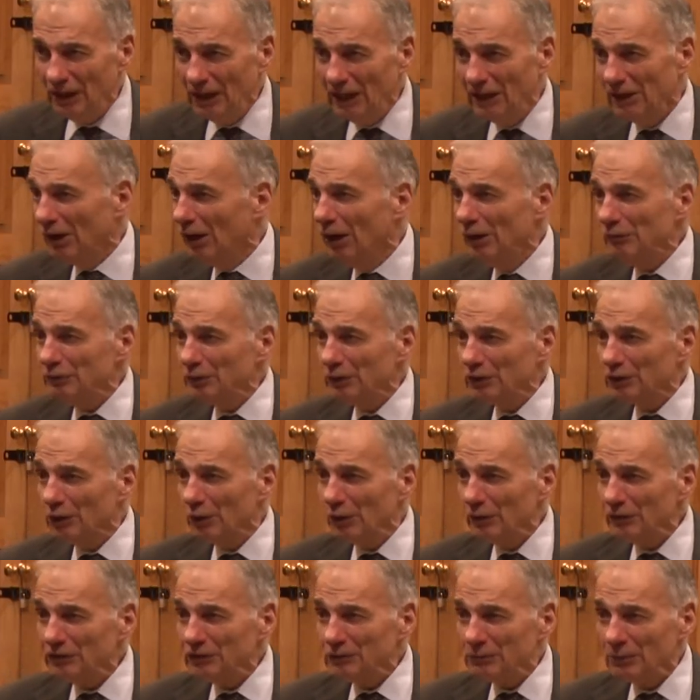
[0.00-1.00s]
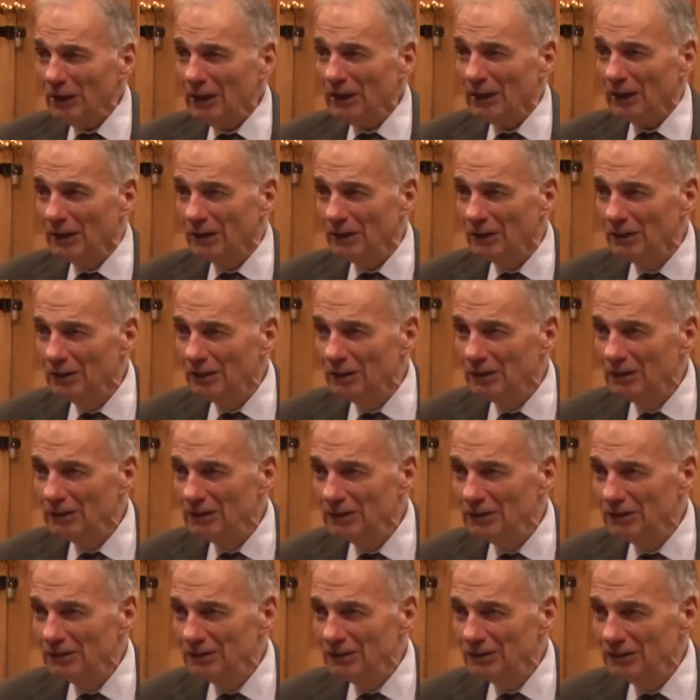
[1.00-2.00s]
and all for course credit.
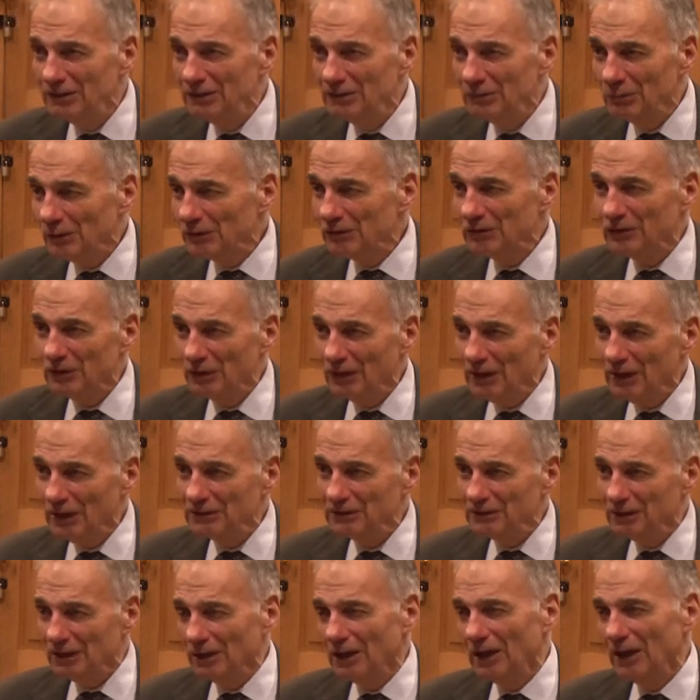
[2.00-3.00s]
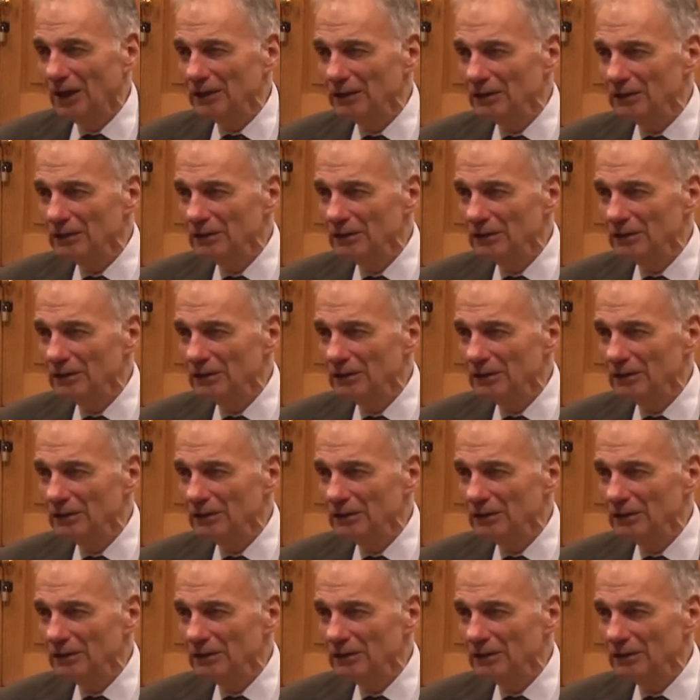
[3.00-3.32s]
What's there not to like?